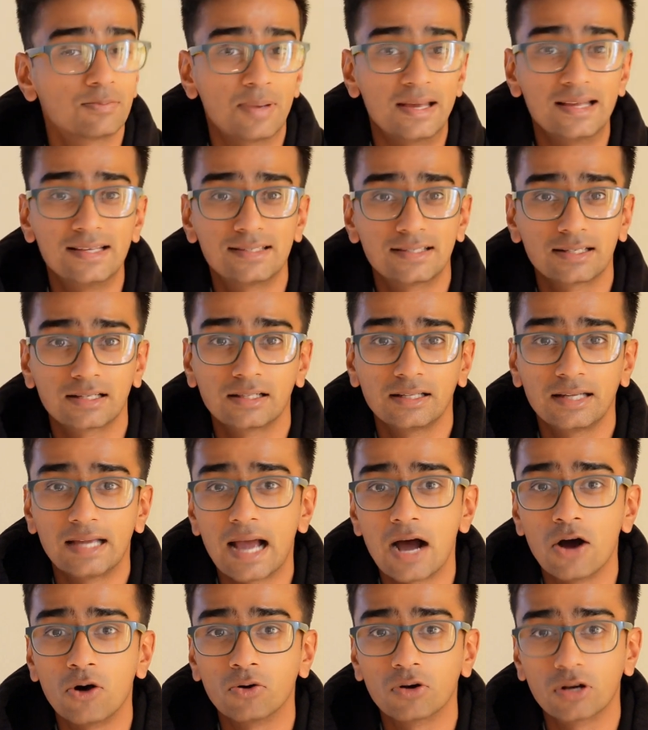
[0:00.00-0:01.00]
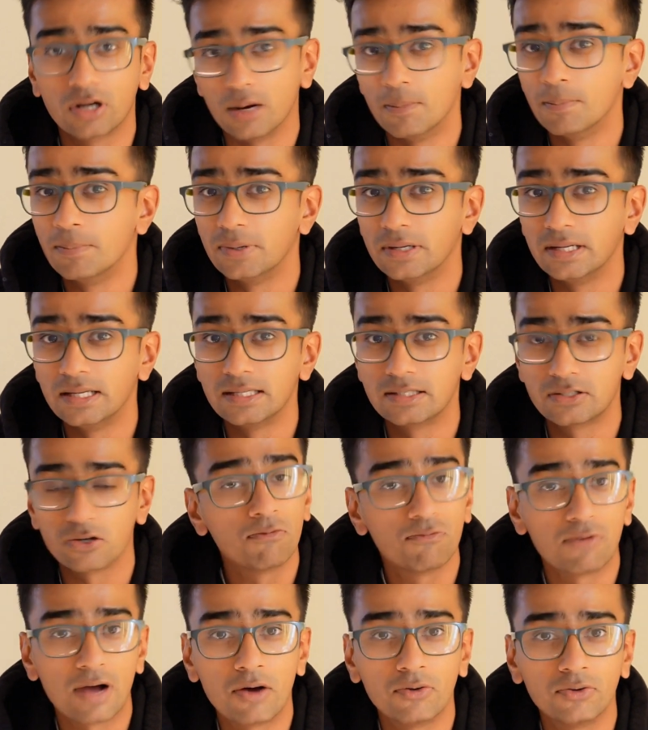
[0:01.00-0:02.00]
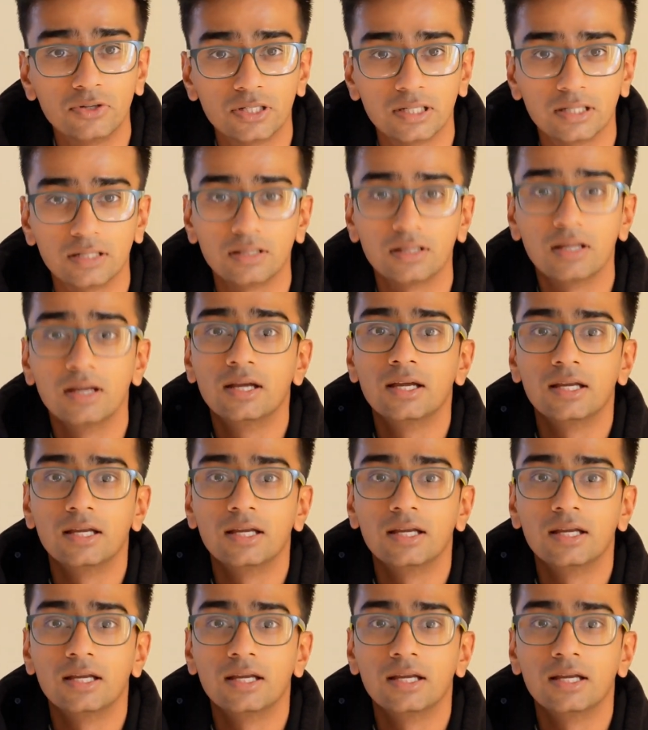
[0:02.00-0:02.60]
basically how companies are founded.